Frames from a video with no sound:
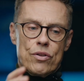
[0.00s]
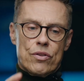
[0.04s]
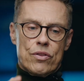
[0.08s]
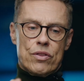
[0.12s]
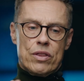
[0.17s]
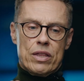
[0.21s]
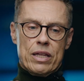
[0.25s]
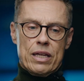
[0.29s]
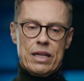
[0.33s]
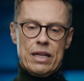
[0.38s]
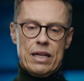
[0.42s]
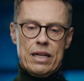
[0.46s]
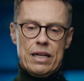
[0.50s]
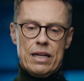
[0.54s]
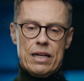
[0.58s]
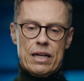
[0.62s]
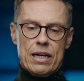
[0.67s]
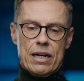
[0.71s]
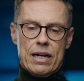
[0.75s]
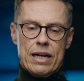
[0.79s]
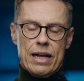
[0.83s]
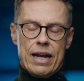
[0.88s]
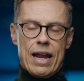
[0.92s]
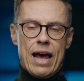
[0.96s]

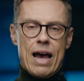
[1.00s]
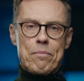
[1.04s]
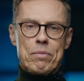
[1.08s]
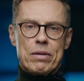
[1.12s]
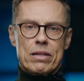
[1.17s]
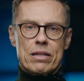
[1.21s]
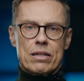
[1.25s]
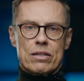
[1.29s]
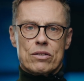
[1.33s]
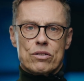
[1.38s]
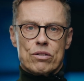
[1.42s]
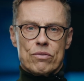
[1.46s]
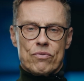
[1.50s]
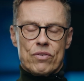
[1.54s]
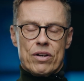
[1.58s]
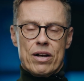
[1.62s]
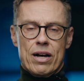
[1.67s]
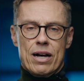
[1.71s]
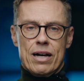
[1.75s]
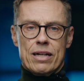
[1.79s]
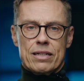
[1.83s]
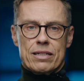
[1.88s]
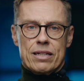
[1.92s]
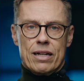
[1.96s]
the inhabitants of
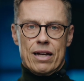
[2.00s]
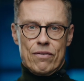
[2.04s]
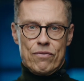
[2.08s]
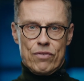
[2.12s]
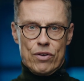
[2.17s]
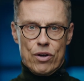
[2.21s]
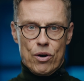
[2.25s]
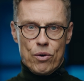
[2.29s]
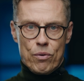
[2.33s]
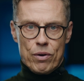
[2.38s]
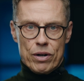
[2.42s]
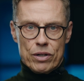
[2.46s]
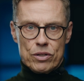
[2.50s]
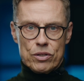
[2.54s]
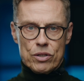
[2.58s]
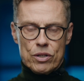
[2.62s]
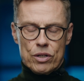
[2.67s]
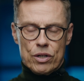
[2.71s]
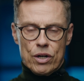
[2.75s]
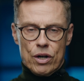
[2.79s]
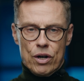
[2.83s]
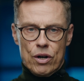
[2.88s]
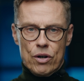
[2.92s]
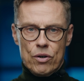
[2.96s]
Gaza have nowhere to
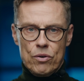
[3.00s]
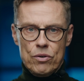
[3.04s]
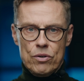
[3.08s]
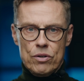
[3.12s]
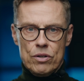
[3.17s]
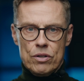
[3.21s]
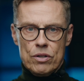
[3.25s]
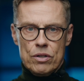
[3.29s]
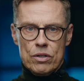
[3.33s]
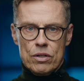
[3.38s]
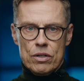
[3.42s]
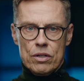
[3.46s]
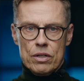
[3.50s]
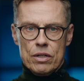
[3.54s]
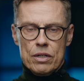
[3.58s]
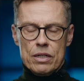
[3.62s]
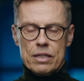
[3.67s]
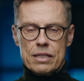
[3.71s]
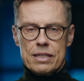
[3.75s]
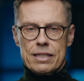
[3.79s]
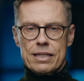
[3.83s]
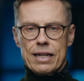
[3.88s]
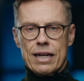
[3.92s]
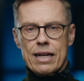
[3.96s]
go.
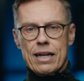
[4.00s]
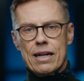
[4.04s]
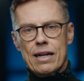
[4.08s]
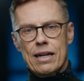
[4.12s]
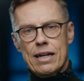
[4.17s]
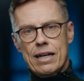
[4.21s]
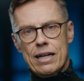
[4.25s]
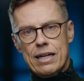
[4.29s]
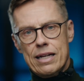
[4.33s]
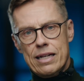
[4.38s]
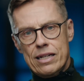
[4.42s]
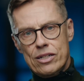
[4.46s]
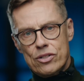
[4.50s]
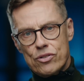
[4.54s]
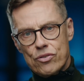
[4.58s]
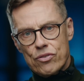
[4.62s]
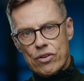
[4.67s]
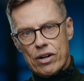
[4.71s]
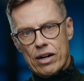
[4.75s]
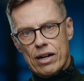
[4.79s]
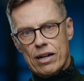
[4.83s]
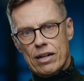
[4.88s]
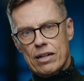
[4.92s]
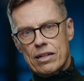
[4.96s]
Secondly,
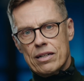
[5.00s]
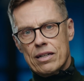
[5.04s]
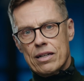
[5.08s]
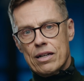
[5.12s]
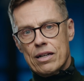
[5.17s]
Israel